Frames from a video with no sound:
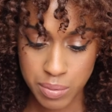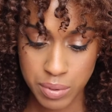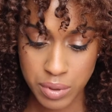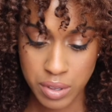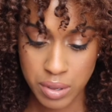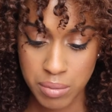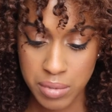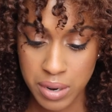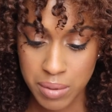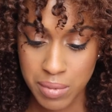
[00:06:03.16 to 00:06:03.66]
supposed
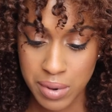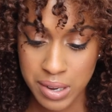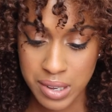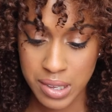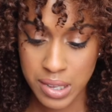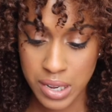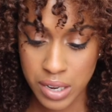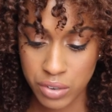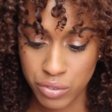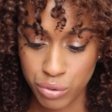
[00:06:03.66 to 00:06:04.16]
to minimize
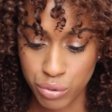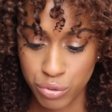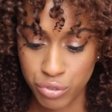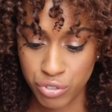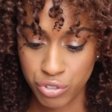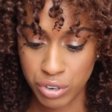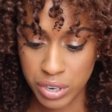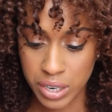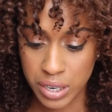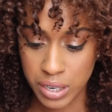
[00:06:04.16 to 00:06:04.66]
natural
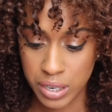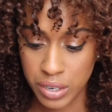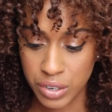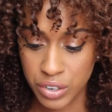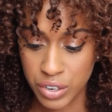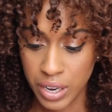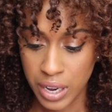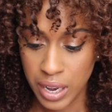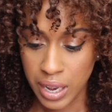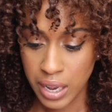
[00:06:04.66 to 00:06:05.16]
shrinkage
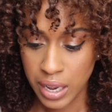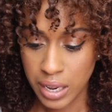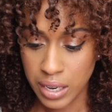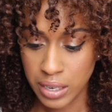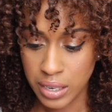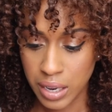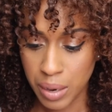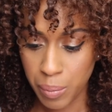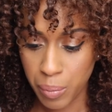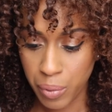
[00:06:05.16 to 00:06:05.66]
and
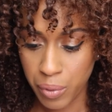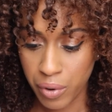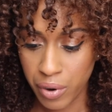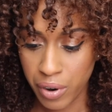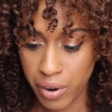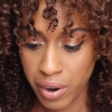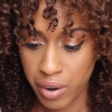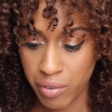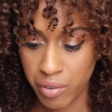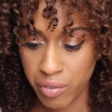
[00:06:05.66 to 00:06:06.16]

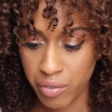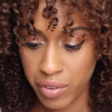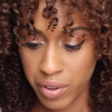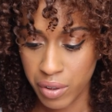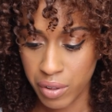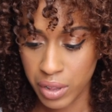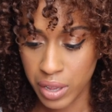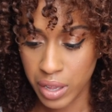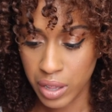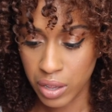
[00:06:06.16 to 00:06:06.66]
temporarily
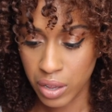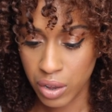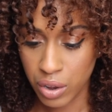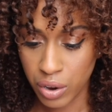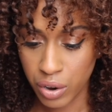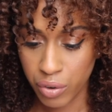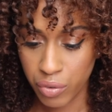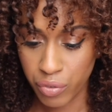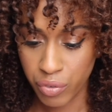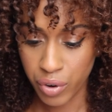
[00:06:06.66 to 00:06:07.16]
reveal a
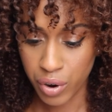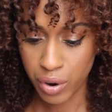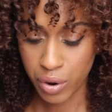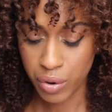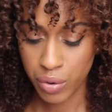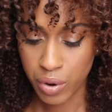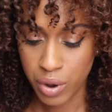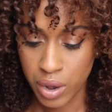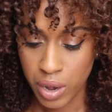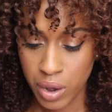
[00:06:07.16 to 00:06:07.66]
longer
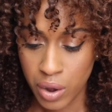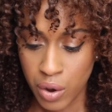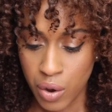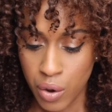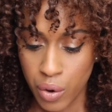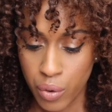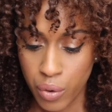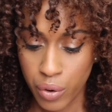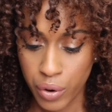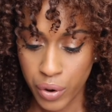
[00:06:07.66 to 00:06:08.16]
fro
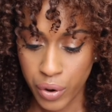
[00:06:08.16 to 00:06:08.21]
or